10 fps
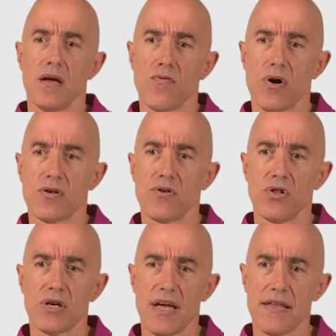Well, you
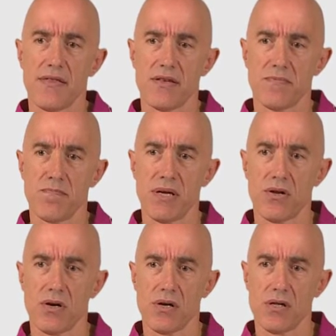look at this
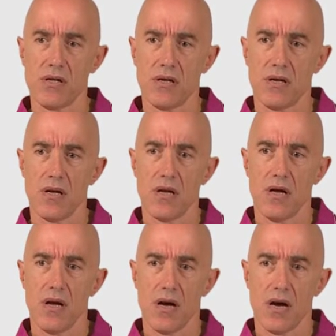middle
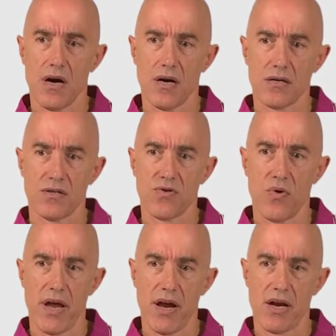
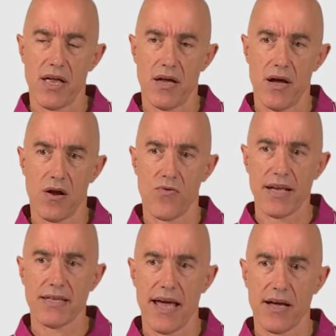
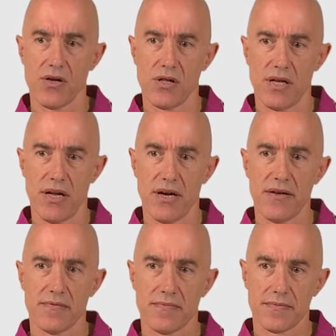rectangle
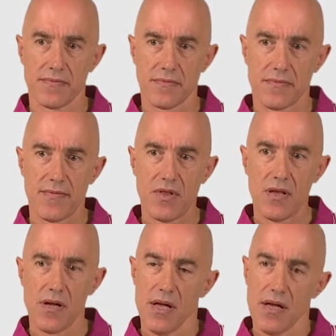here.
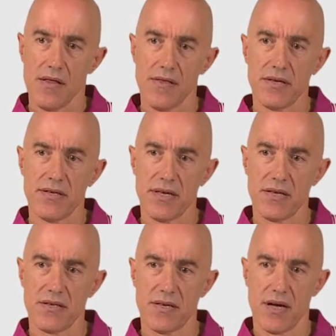This
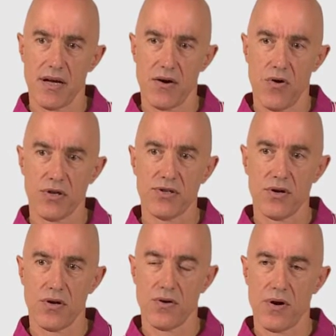is
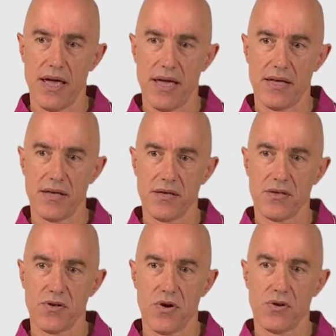also a
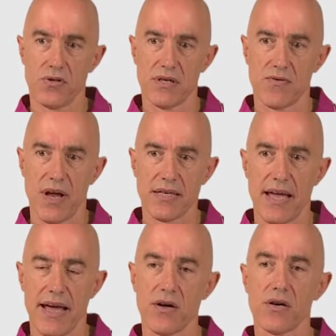golden
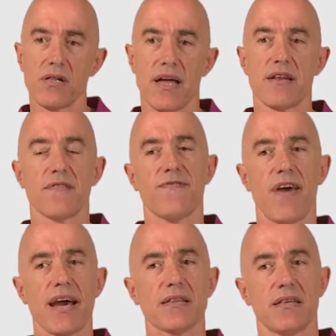rectangle, and in
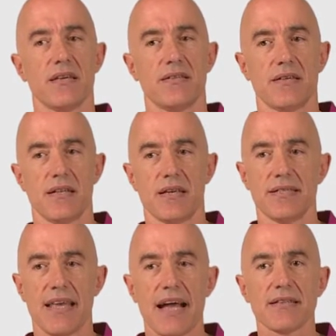fact, it's an
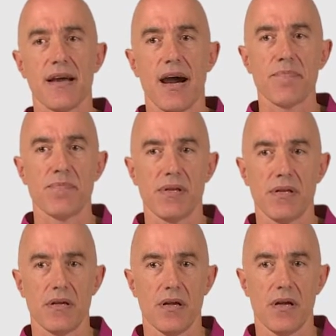exact copy